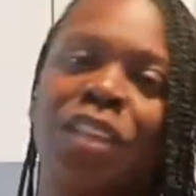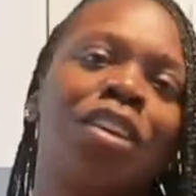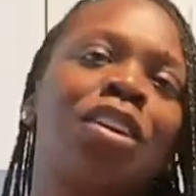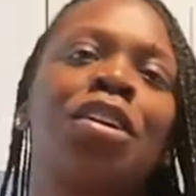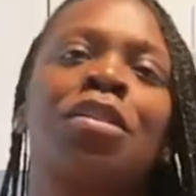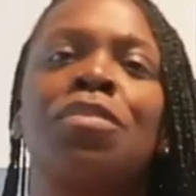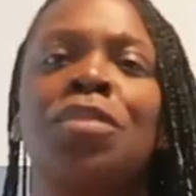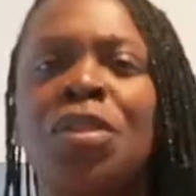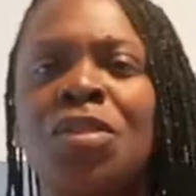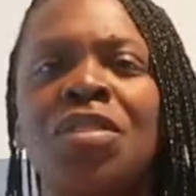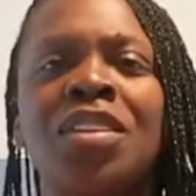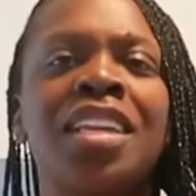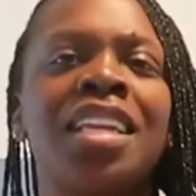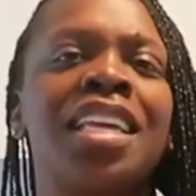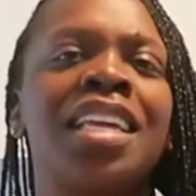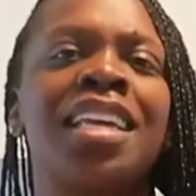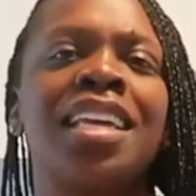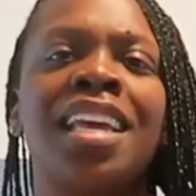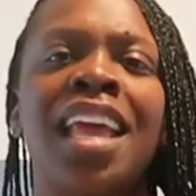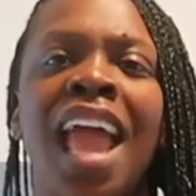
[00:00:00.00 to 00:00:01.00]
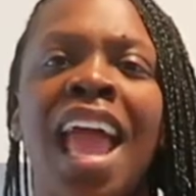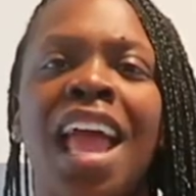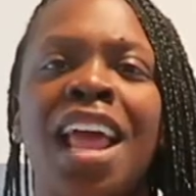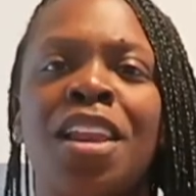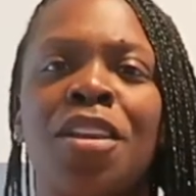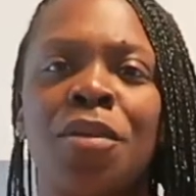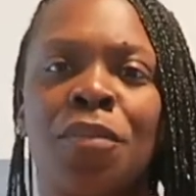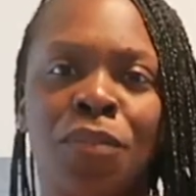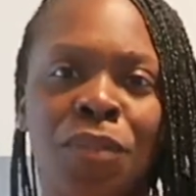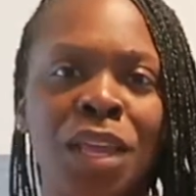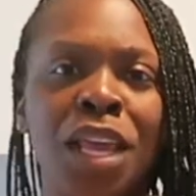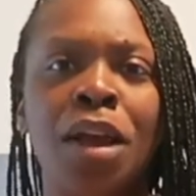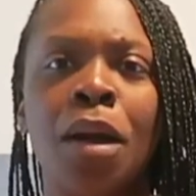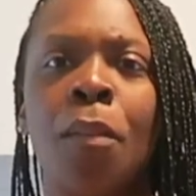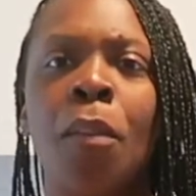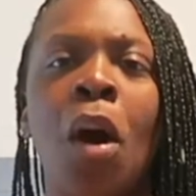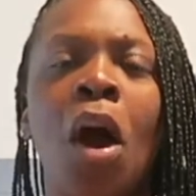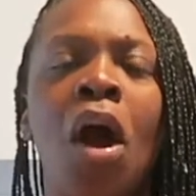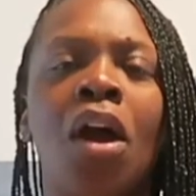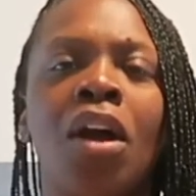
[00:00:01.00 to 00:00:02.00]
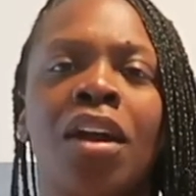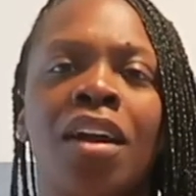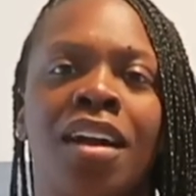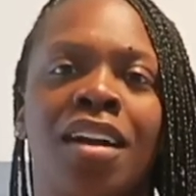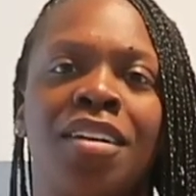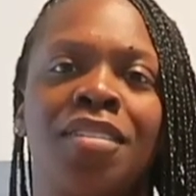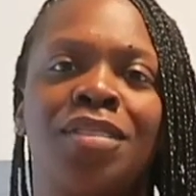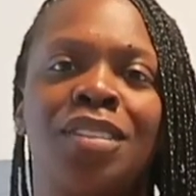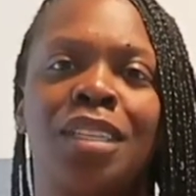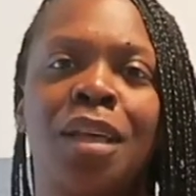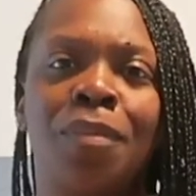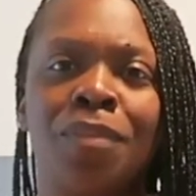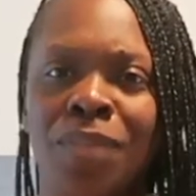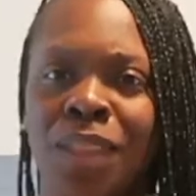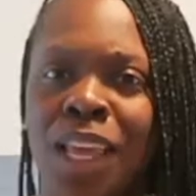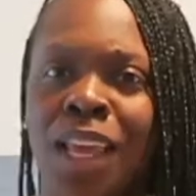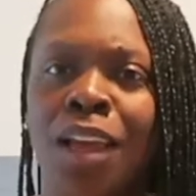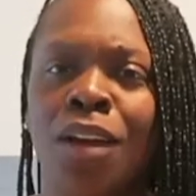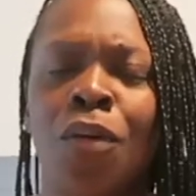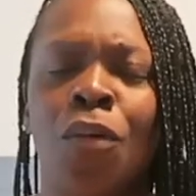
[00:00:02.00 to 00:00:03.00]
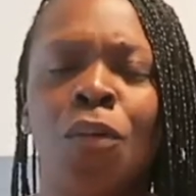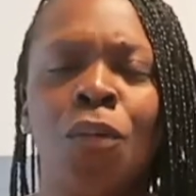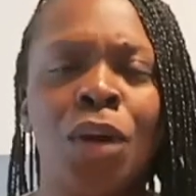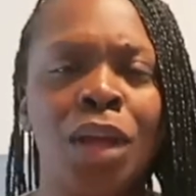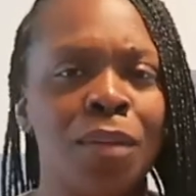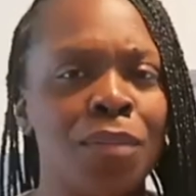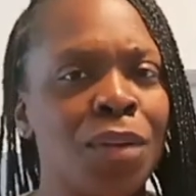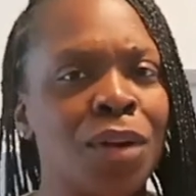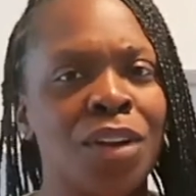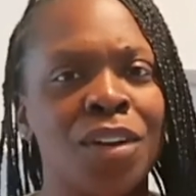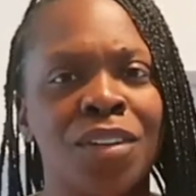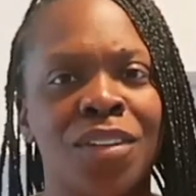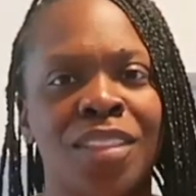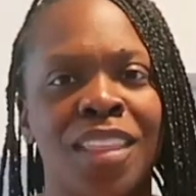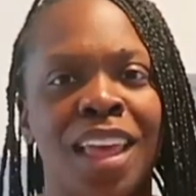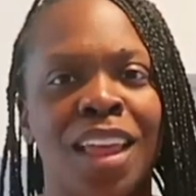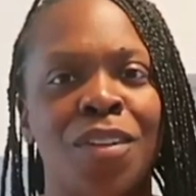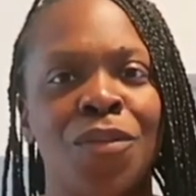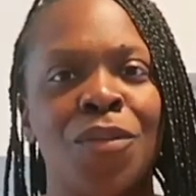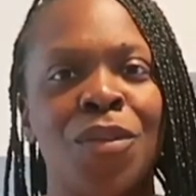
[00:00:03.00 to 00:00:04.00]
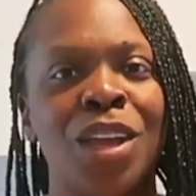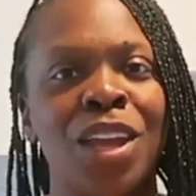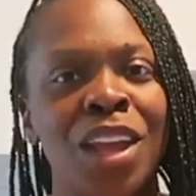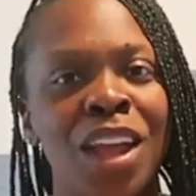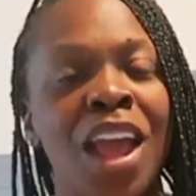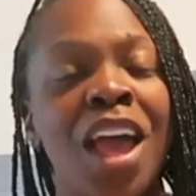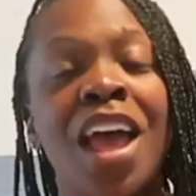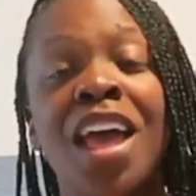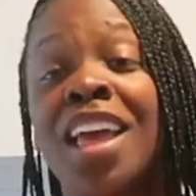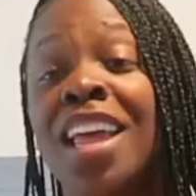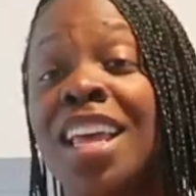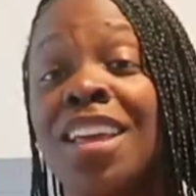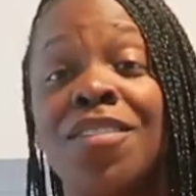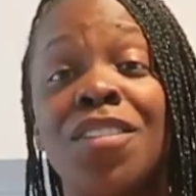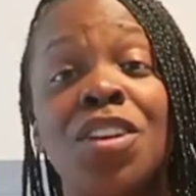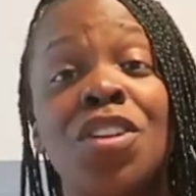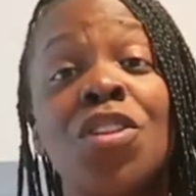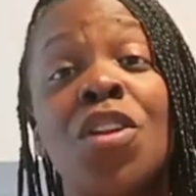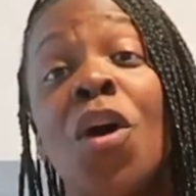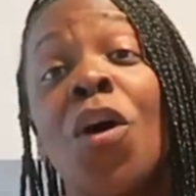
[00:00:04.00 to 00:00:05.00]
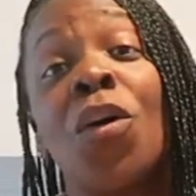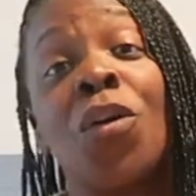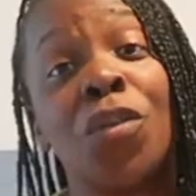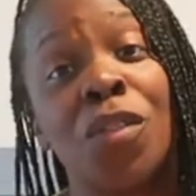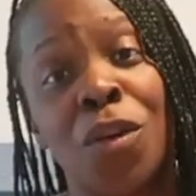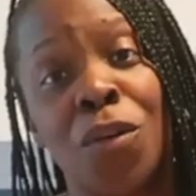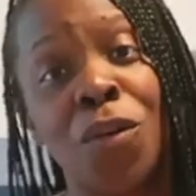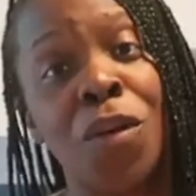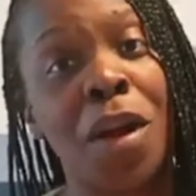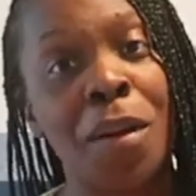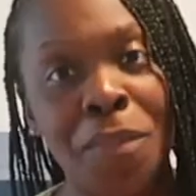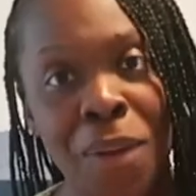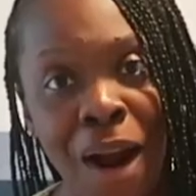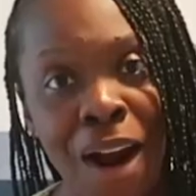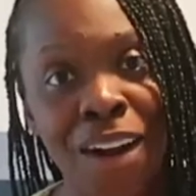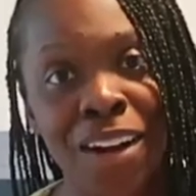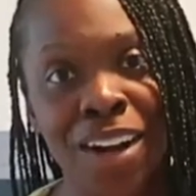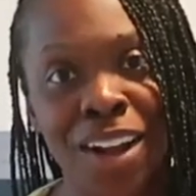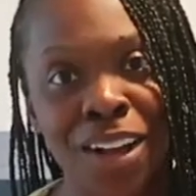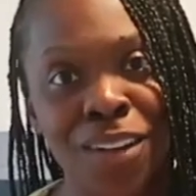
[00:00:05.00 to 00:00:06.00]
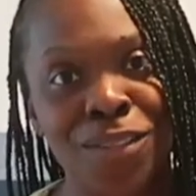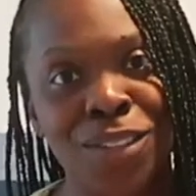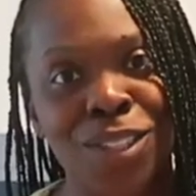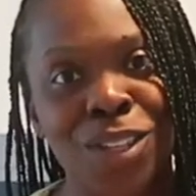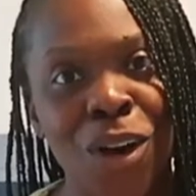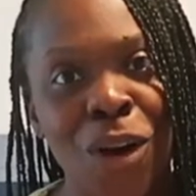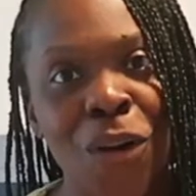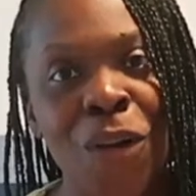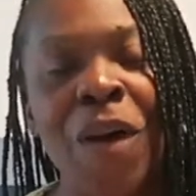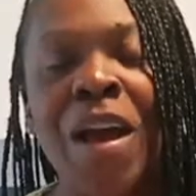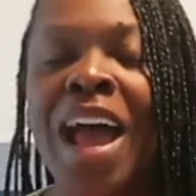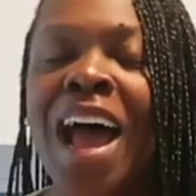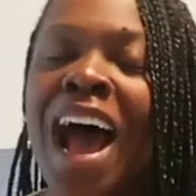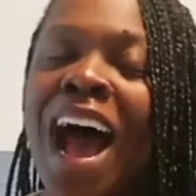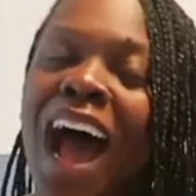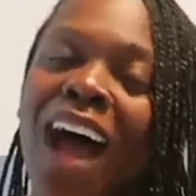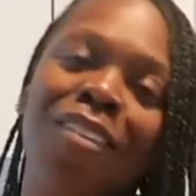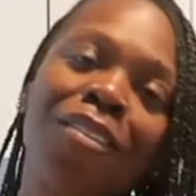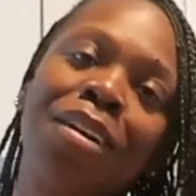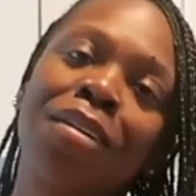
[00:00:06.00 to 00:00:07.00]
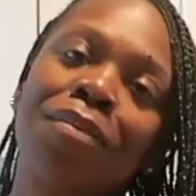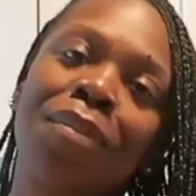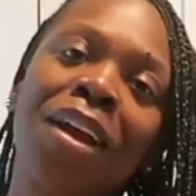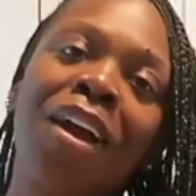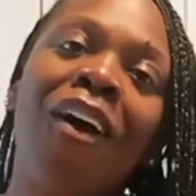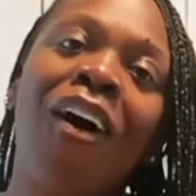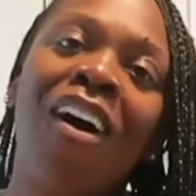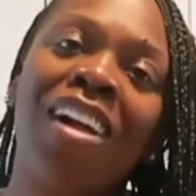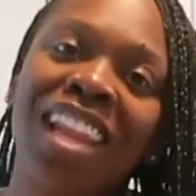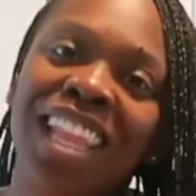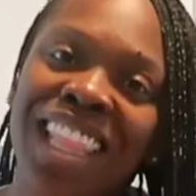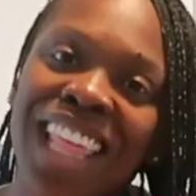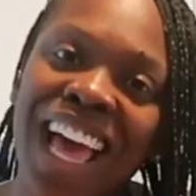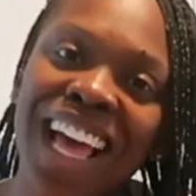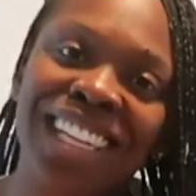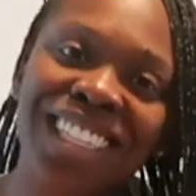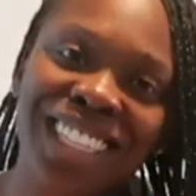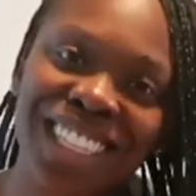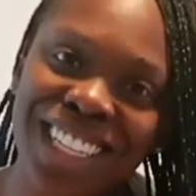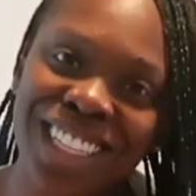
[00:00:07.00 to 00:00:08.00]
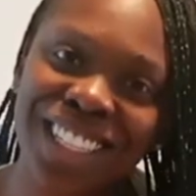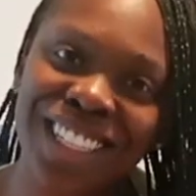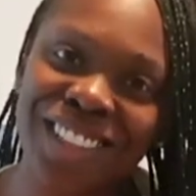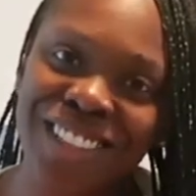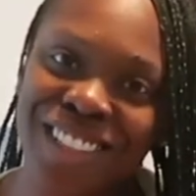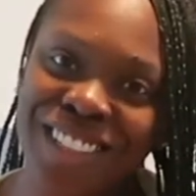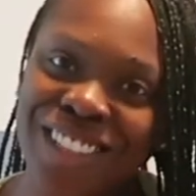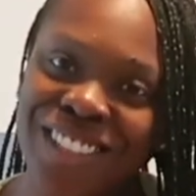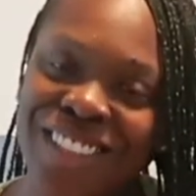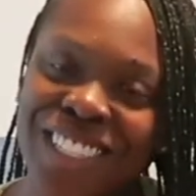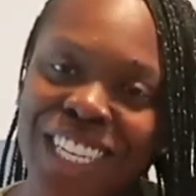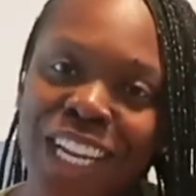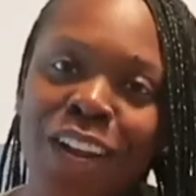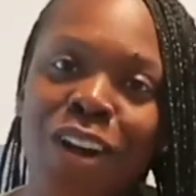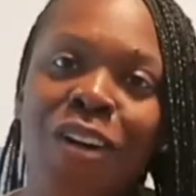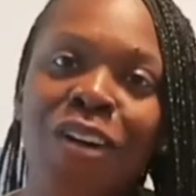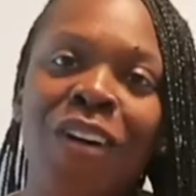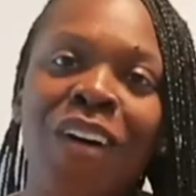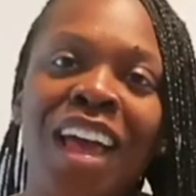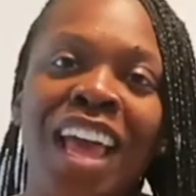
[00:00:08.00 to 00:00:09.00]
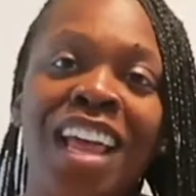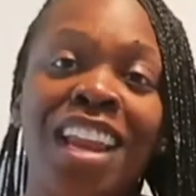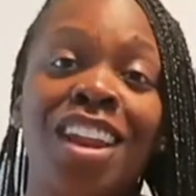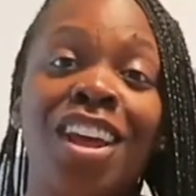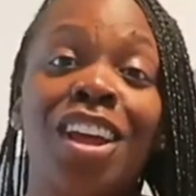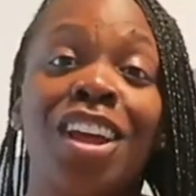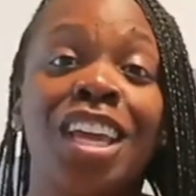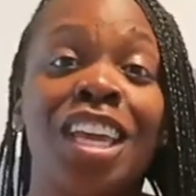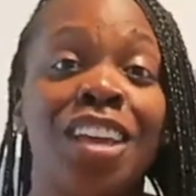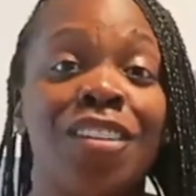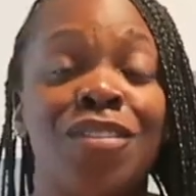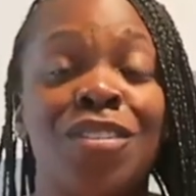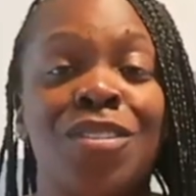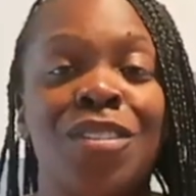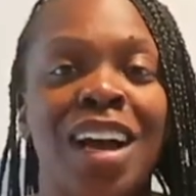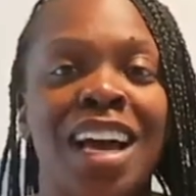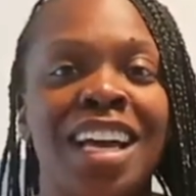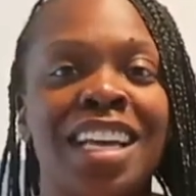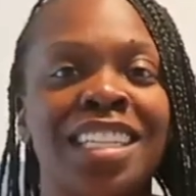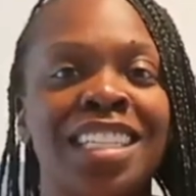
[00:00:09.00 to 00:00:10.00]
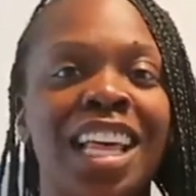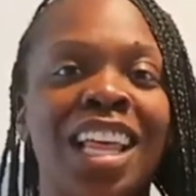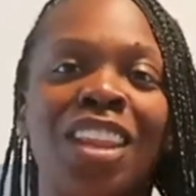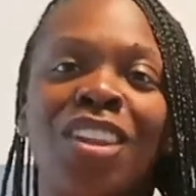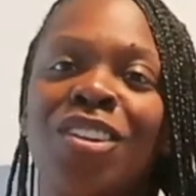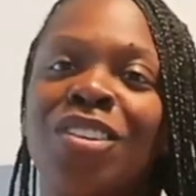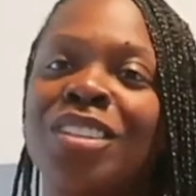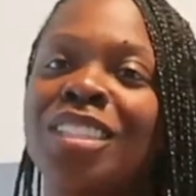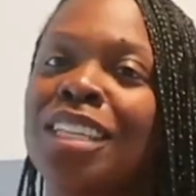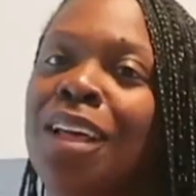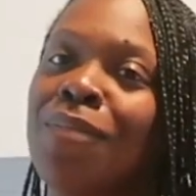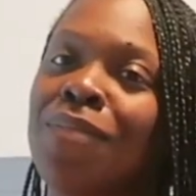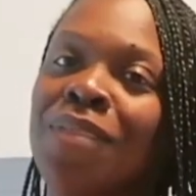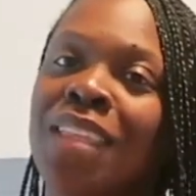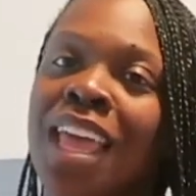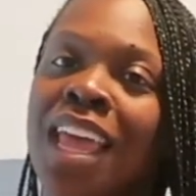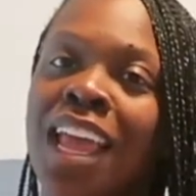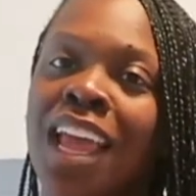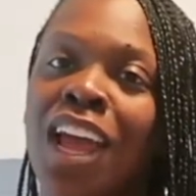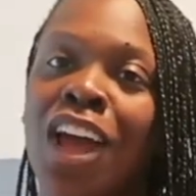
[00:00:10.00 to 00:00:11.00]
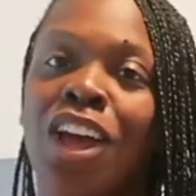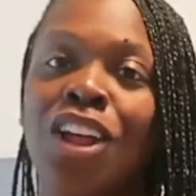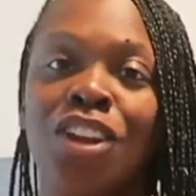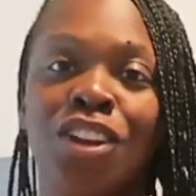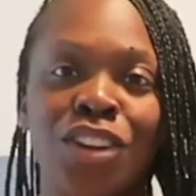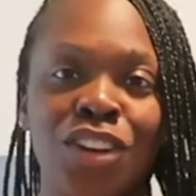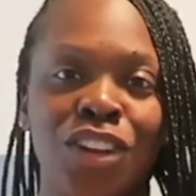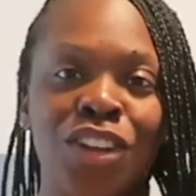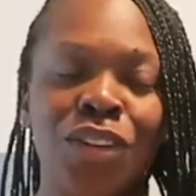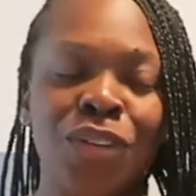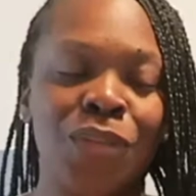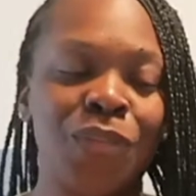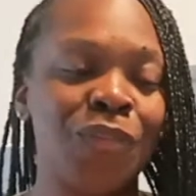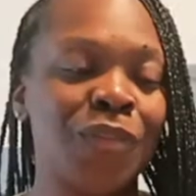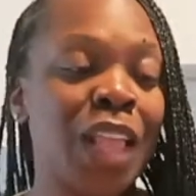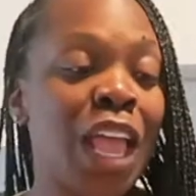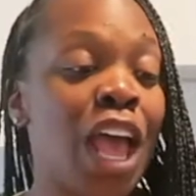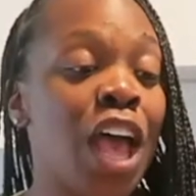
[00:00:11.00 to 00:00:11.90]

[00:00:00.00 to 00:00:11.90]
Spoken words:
community and being a part of something way bigger than we even know that we're a part of. So I want to bring all of that to this YouTube channel and give you guys a little something new.